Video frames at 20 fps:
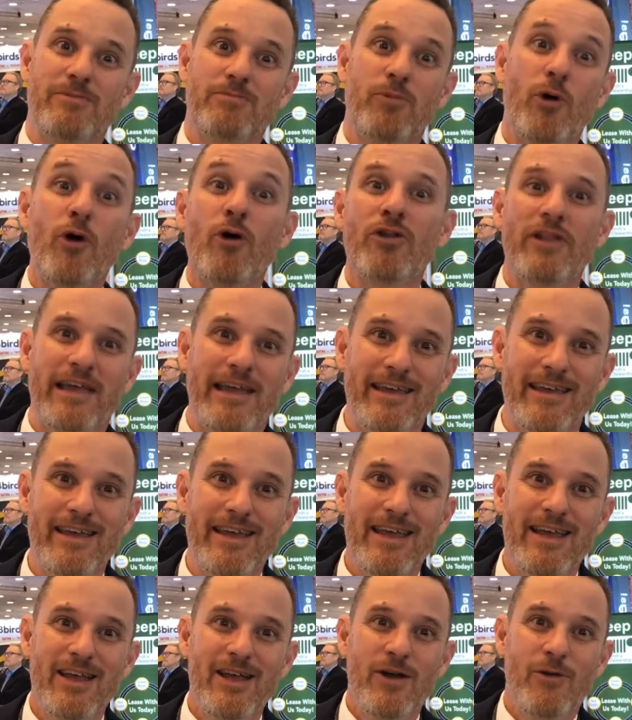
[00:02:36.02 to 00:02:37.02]
polling,
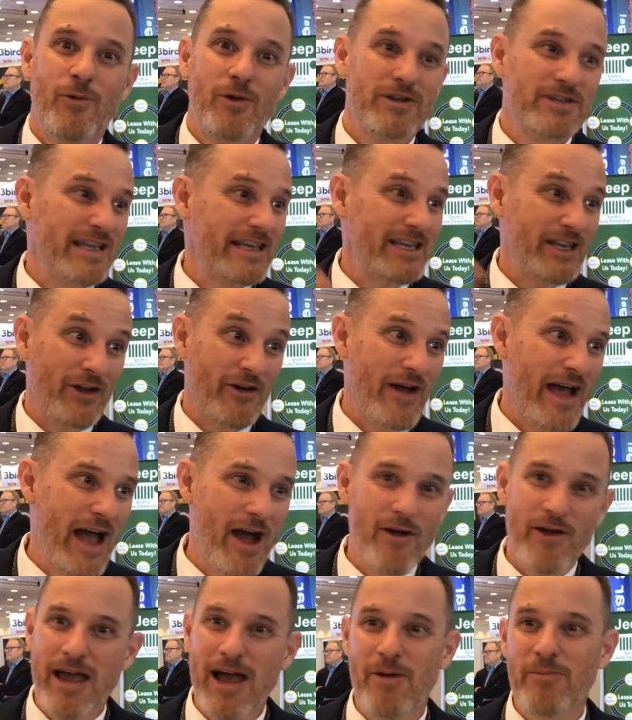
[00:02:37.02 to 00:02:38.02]
where it's
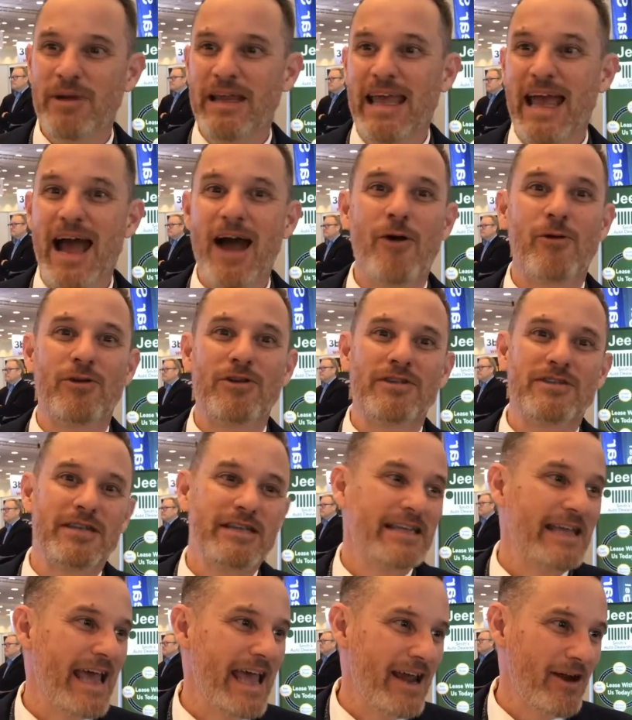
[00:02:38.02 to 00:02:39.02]
how many hours a
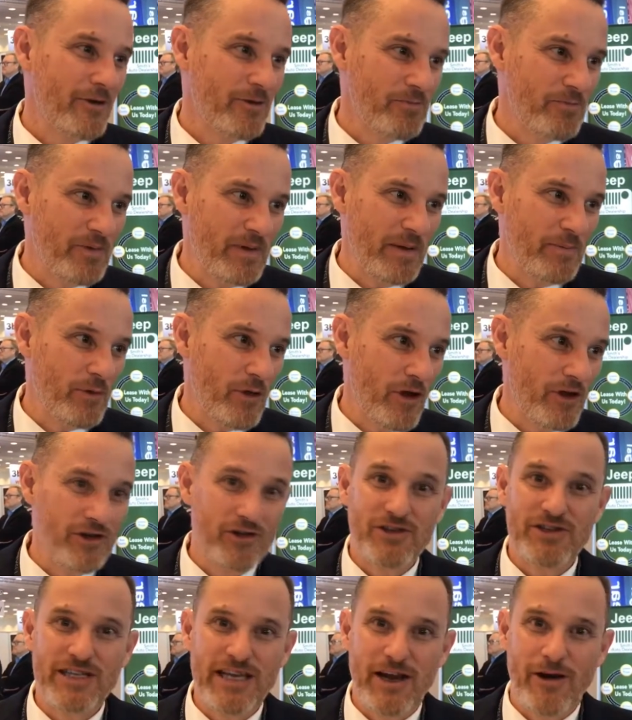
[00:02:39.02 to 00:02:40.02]
day are people on
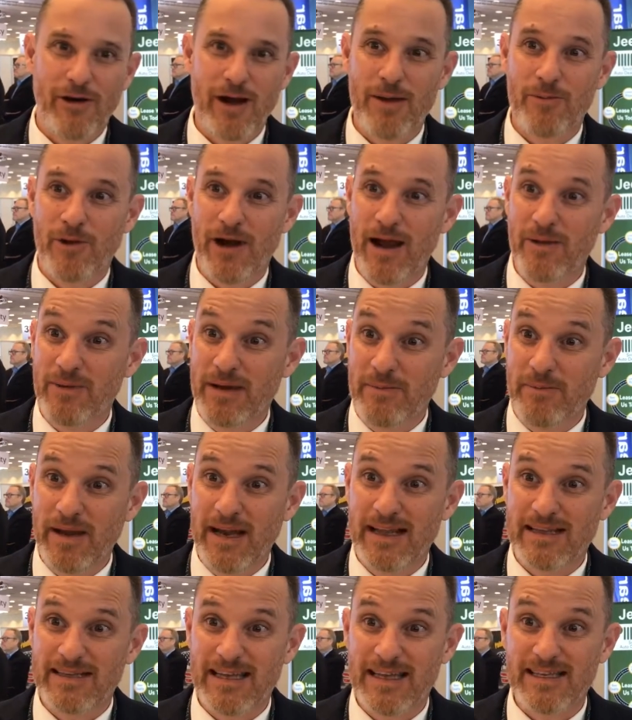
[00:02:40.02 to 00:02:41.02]
your CRM, or how many
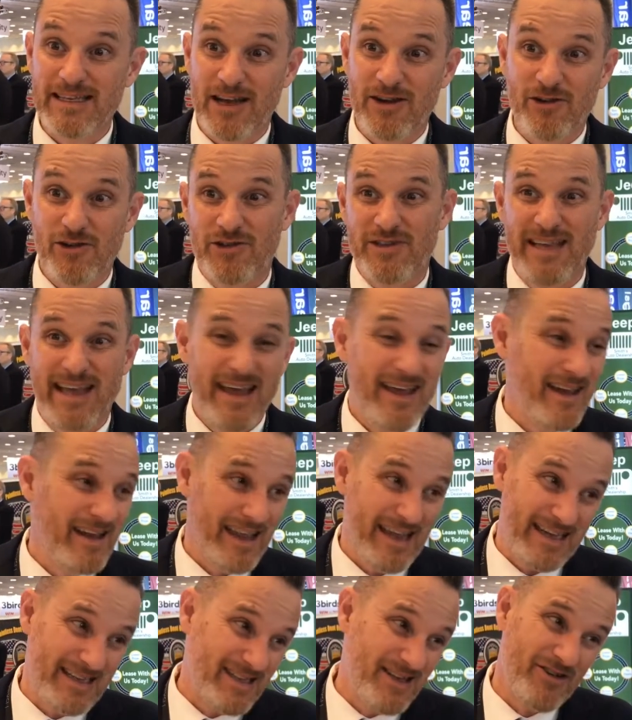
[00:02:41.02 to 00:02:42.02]
minutes, and it's under 10,
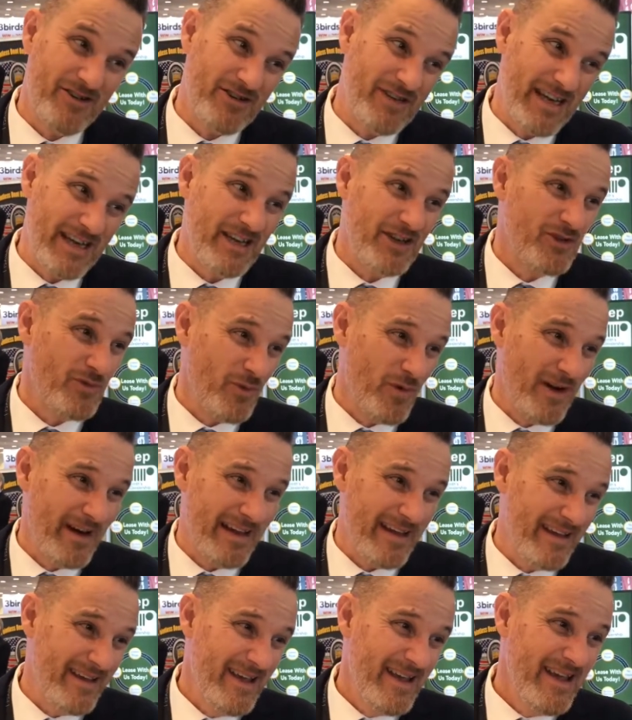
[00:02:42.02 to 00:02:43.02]
it's under 10 to
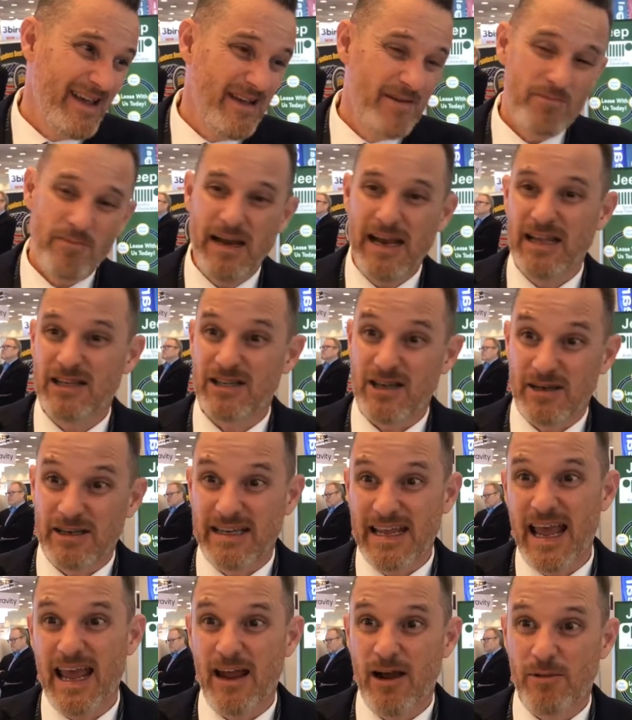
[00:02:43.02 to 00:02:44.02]
20 minutes a
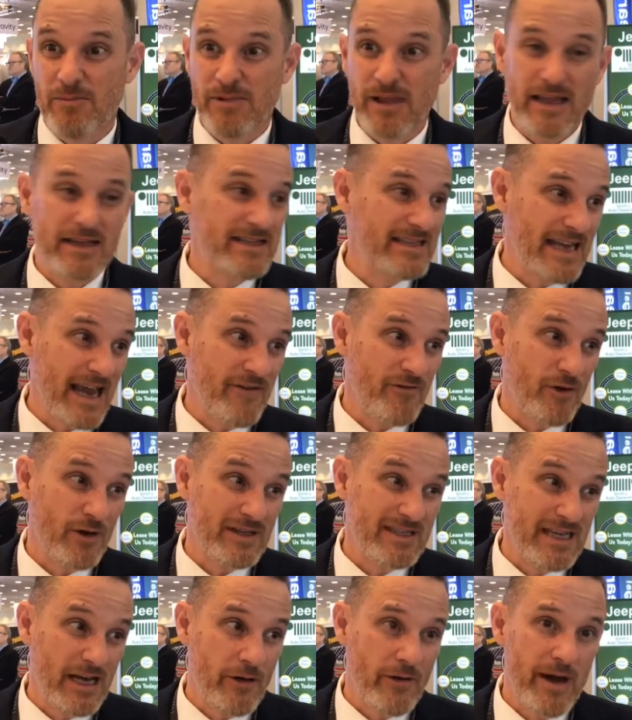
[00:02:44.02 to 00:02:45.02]
day that staff are on
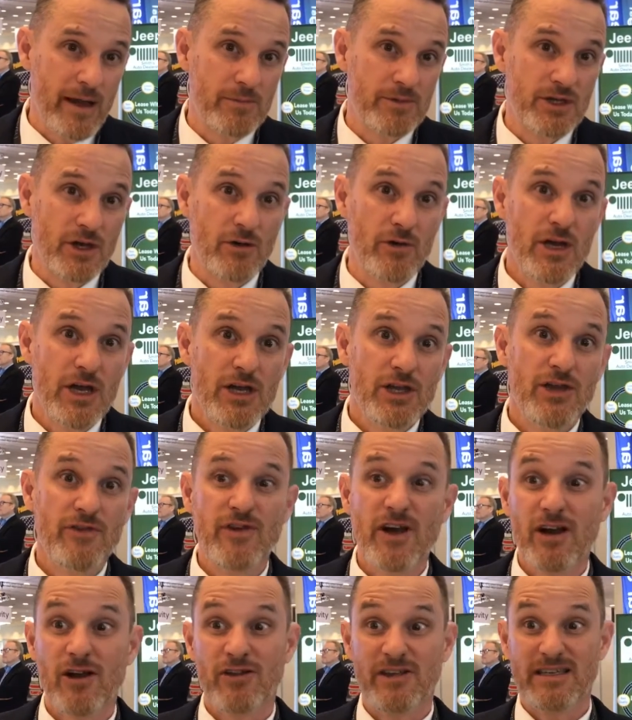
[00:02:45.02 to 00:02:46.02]
CRM. So you've
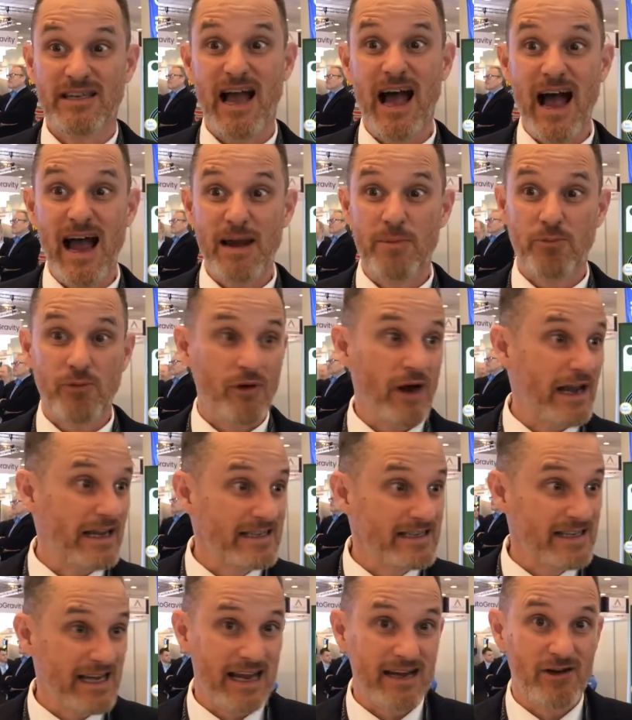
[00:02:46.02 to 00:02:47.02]
got all this
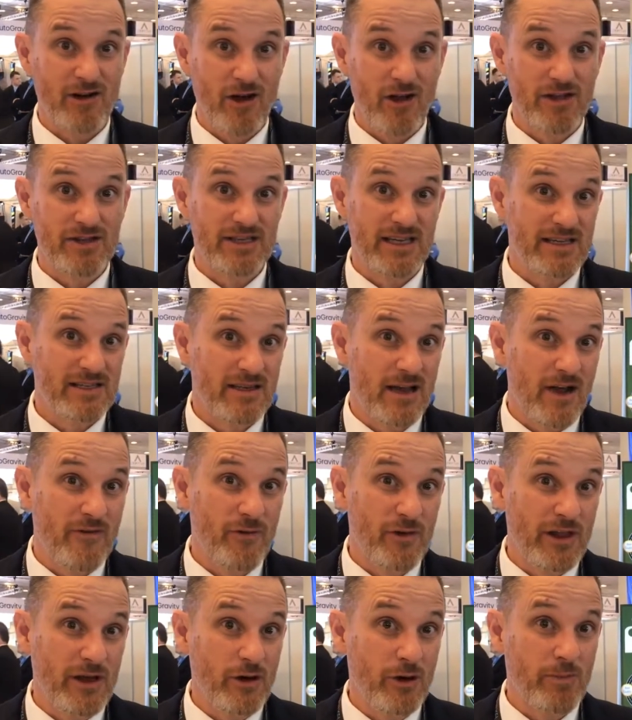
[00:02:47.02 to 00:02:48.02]
high-priced technology and
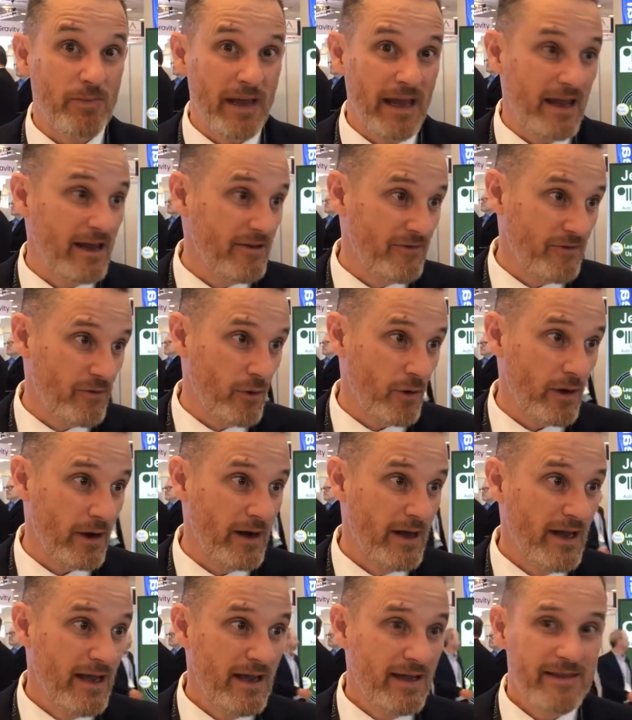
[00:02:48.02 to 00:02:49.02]
software that you're paying for
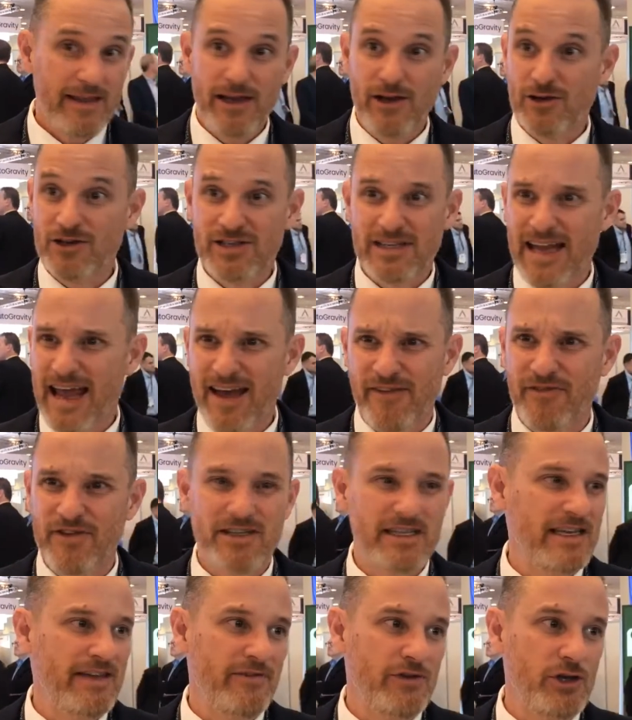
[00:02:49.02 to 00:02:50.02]
that your staff
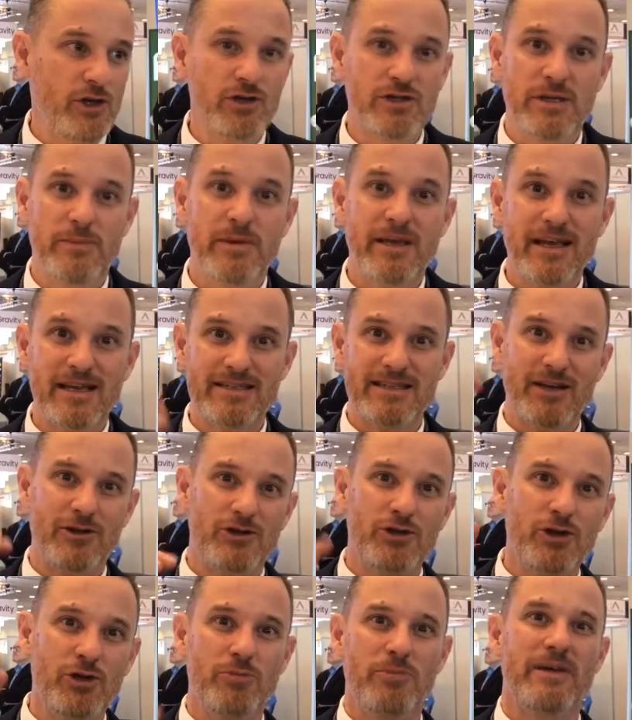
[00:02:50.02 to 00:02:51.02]
isn't even using because they're
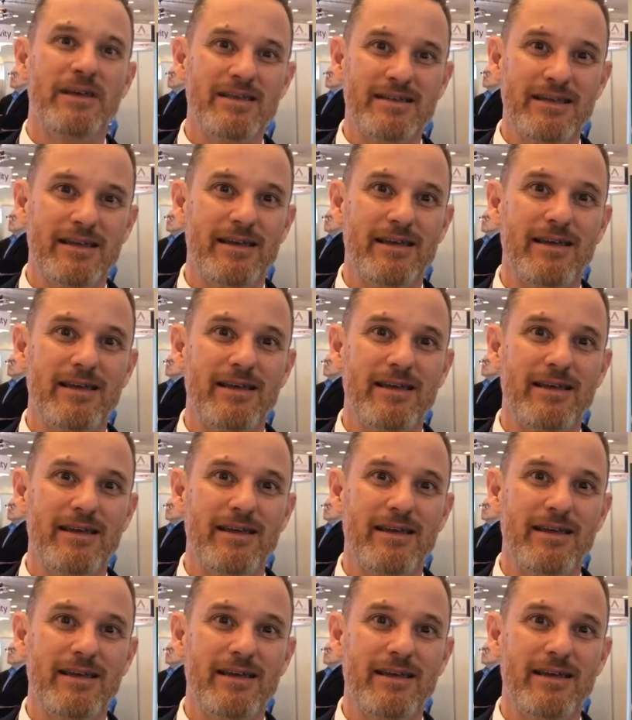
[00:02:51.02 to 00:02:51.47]
too busy.